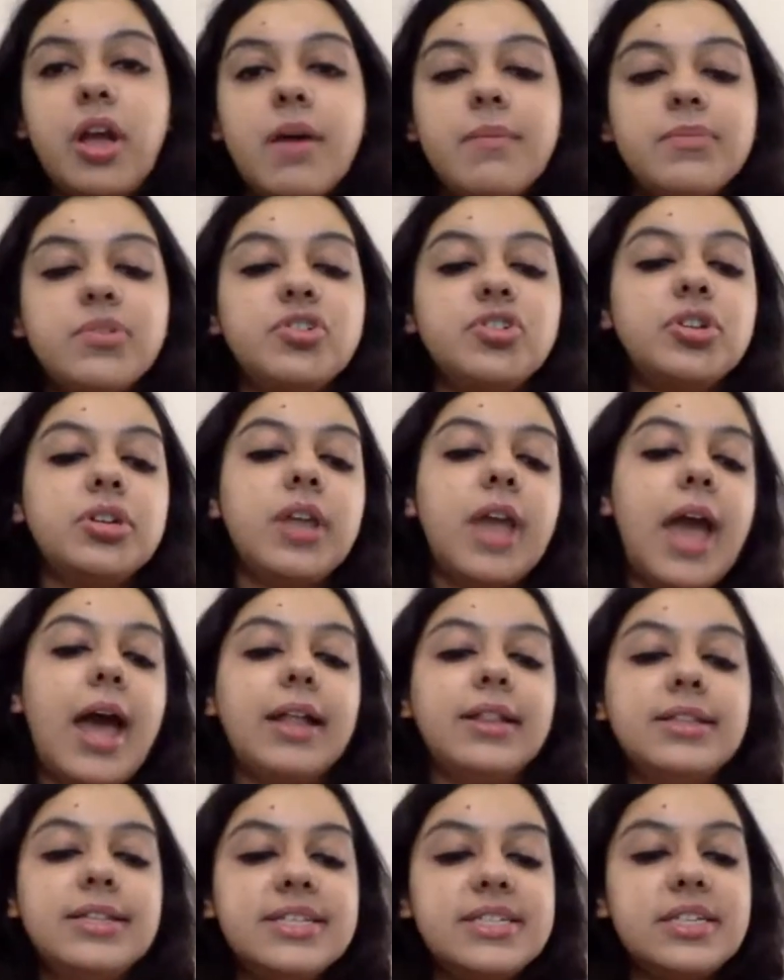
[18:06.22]
commission
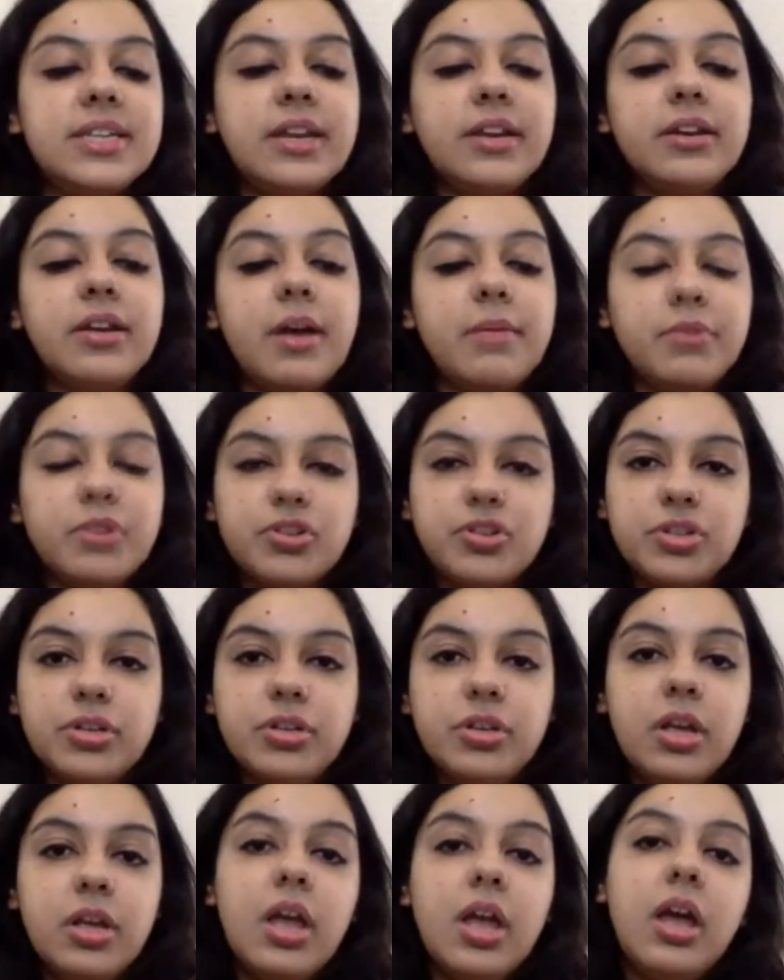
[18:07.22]
and the state commission,
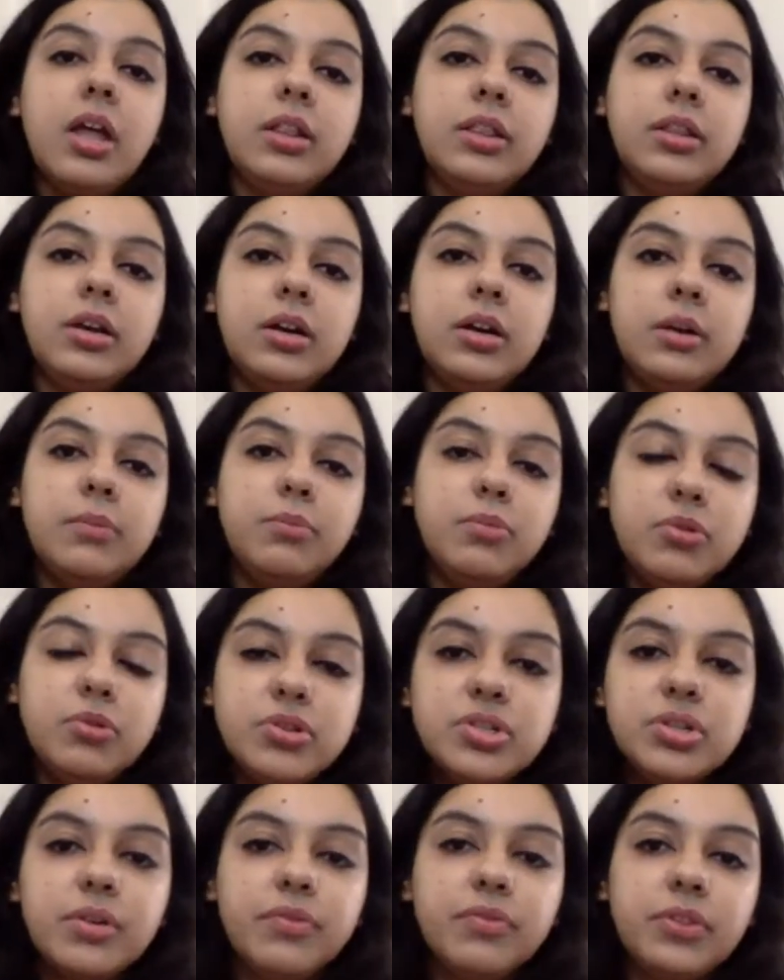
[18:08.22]
the
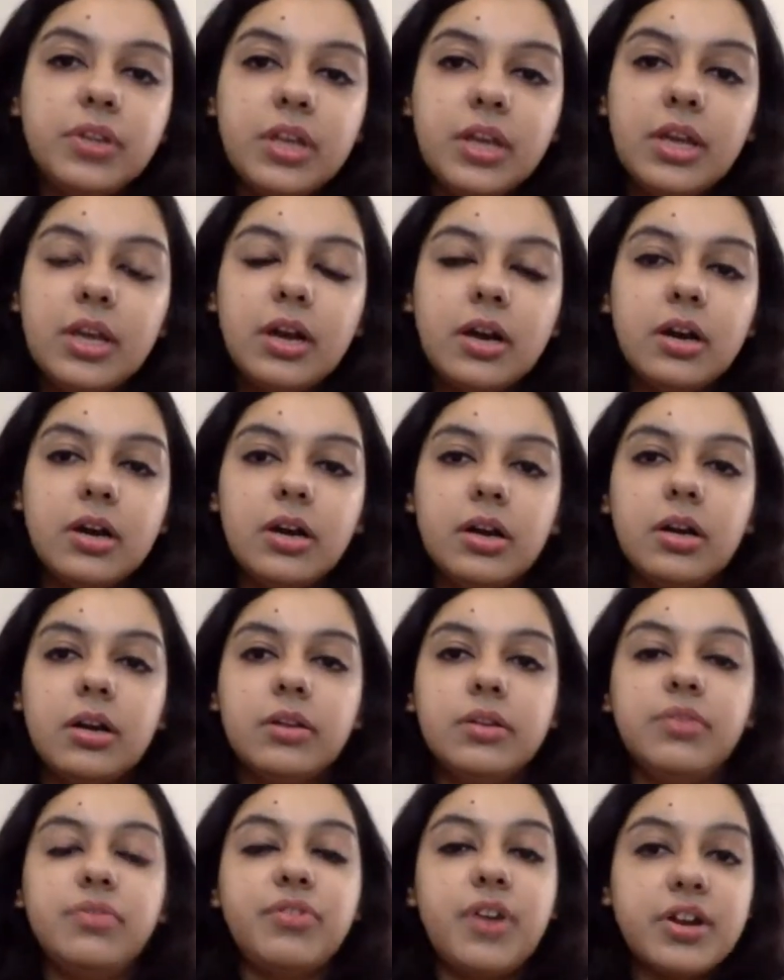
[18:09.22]
most of the
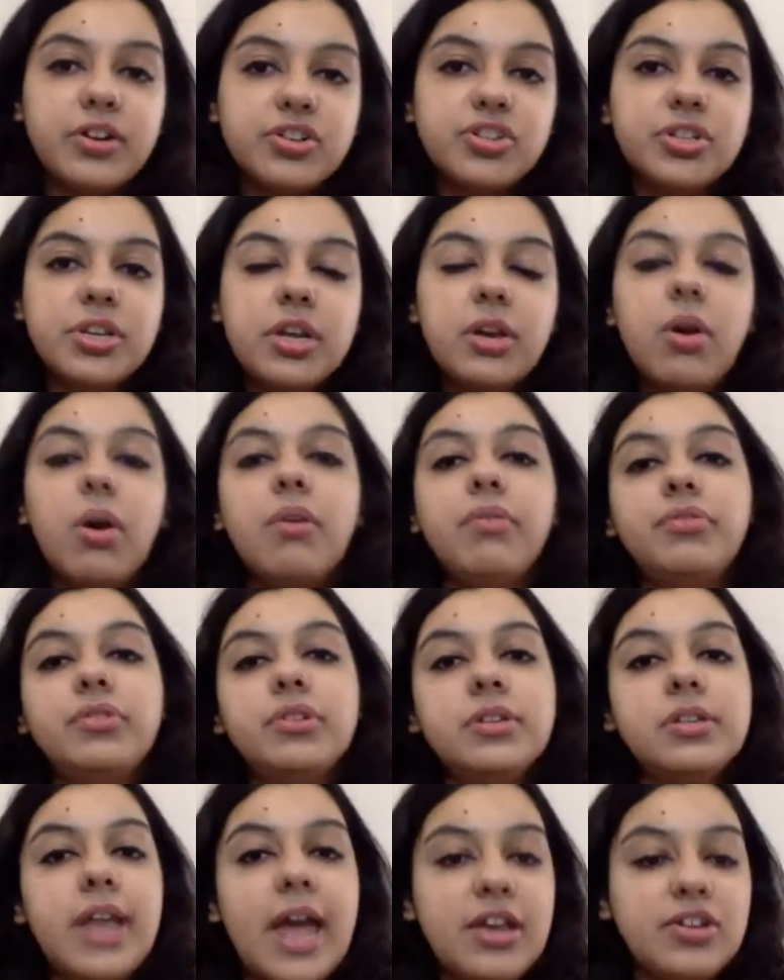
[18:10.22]
functioning of
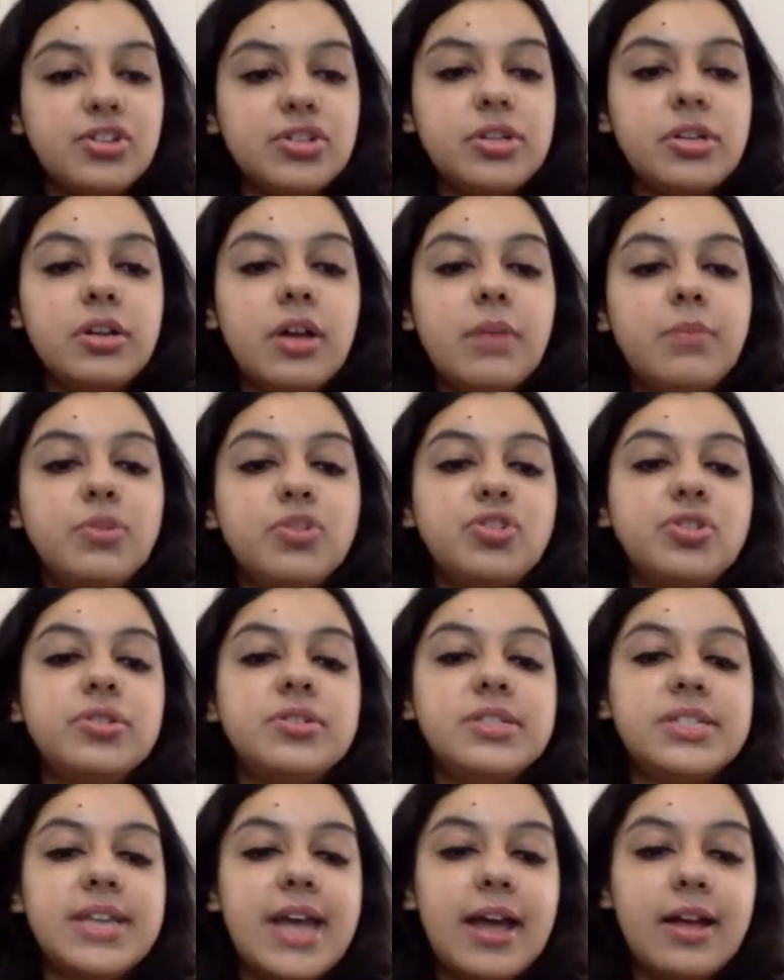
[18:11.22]
the national commission
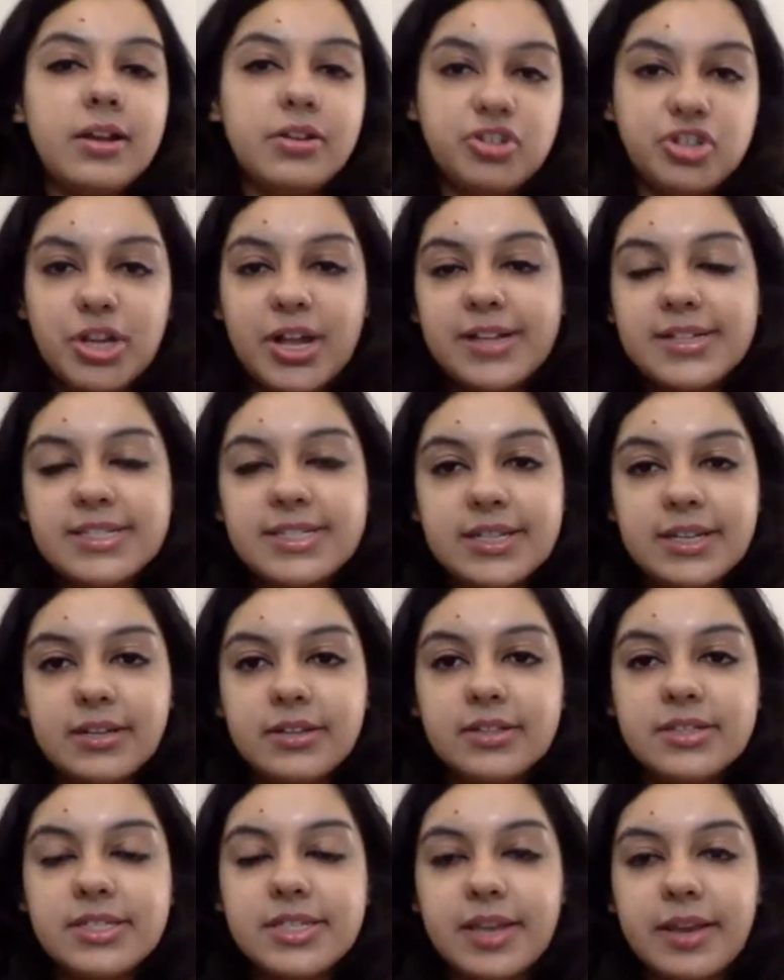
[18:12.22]
shall stay
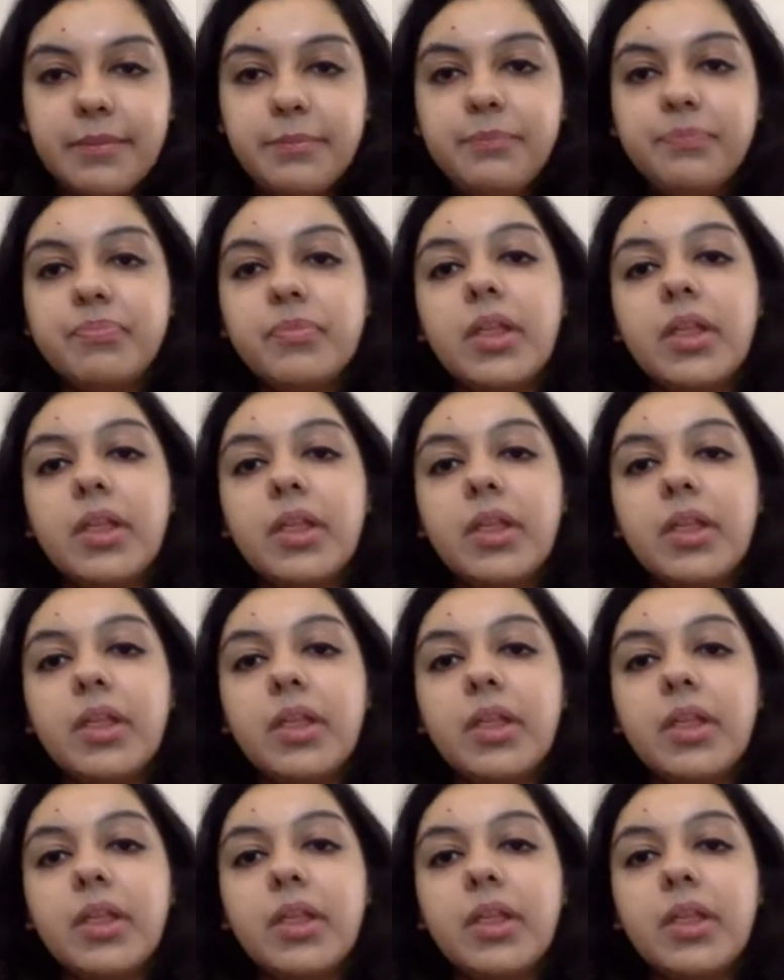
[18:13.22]
the same.